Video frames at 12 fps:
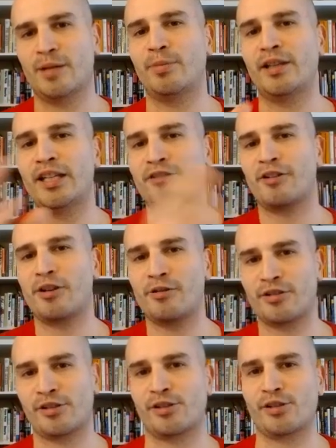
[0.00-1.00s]
complete for
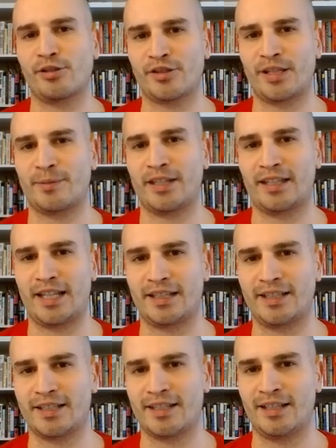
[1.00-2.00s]
you is there still something
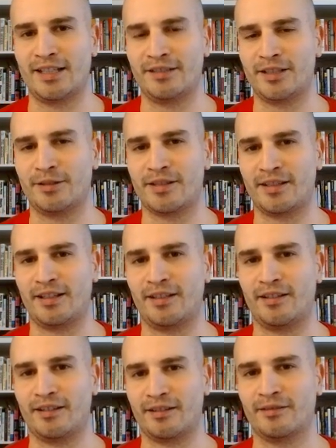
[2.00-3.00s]
that that's left
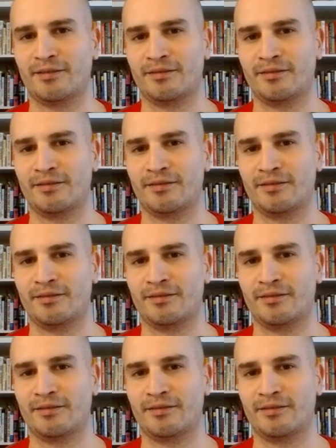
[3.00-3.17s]
outstanding